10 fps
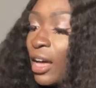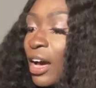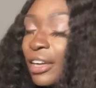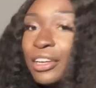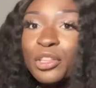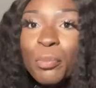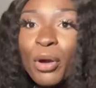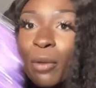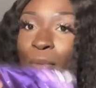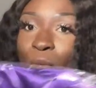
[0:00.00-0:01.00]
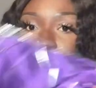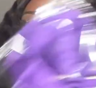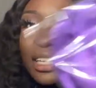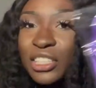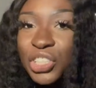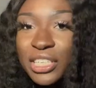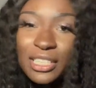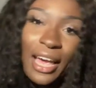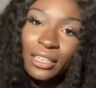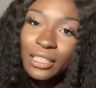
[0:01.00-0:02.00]
Another purple one. It's
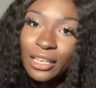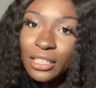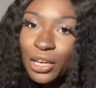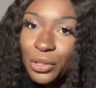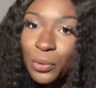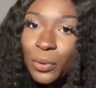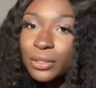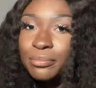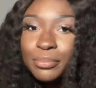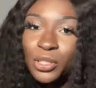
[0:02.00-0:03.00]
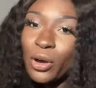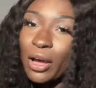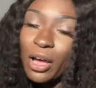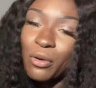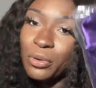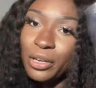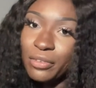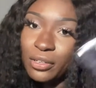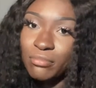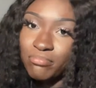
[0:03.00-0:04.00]
exactly like the other one, so I won't
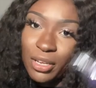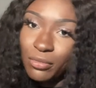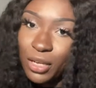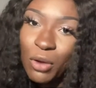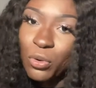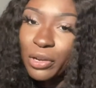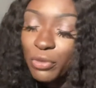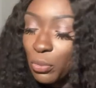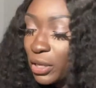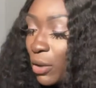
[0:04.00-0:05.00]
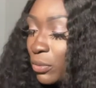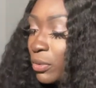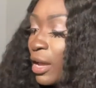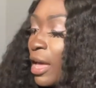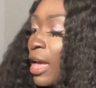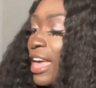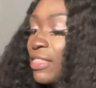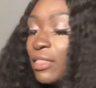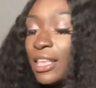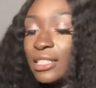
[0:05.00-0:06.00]
even open that one. And
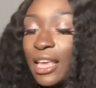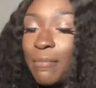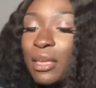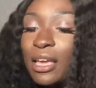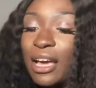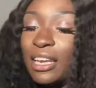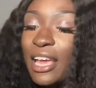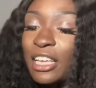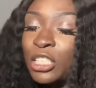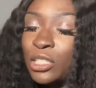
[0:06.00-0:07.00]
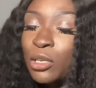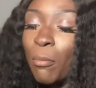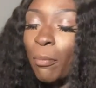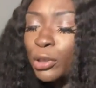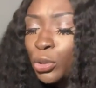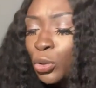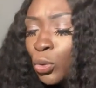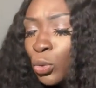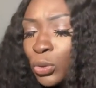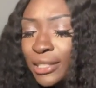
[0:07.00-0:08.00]
then they sent me a nice
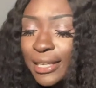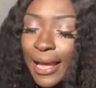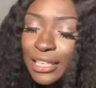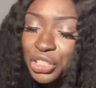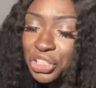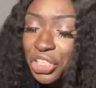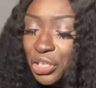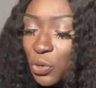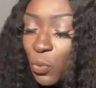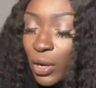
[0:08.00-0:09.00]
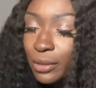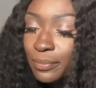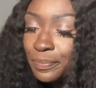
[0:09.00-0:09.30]
blue slash teal one.